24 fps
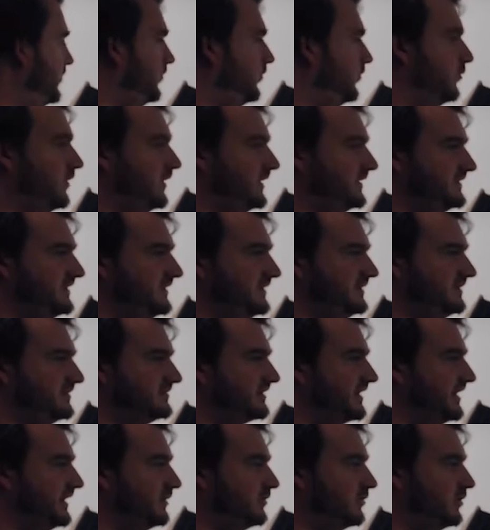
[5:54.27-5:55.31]
What is
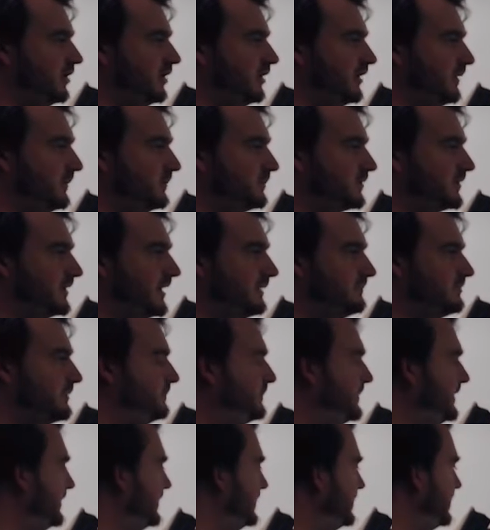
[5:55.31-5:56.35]
our
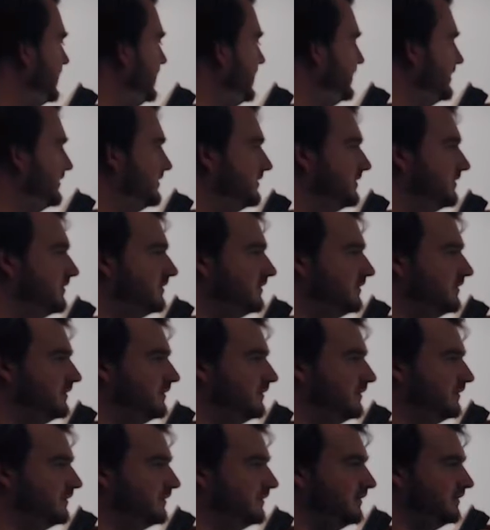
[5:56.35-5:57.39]
probability
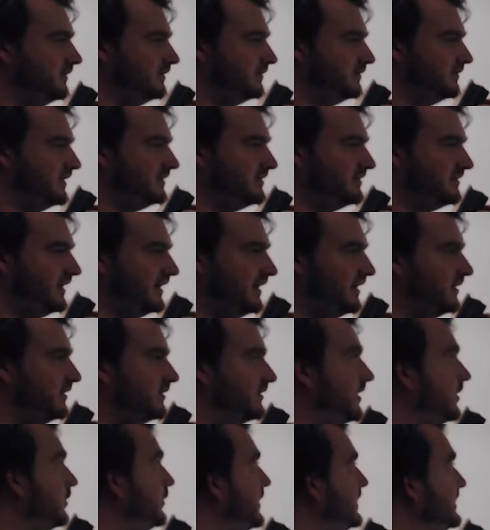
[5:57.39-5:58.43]
that they are
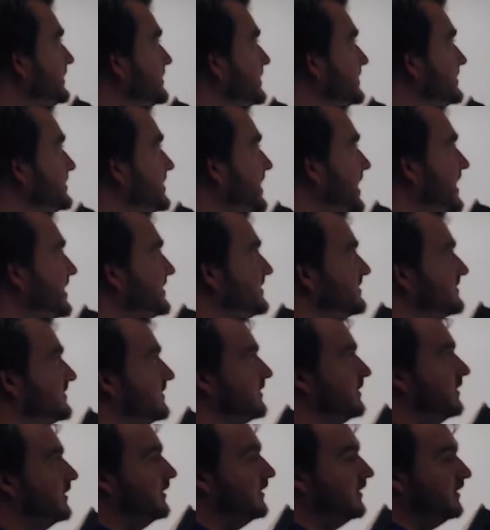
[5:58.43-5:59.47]
going to test
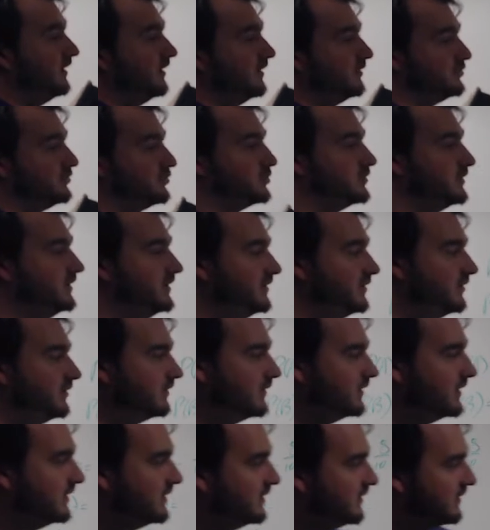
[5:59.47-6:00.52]
true?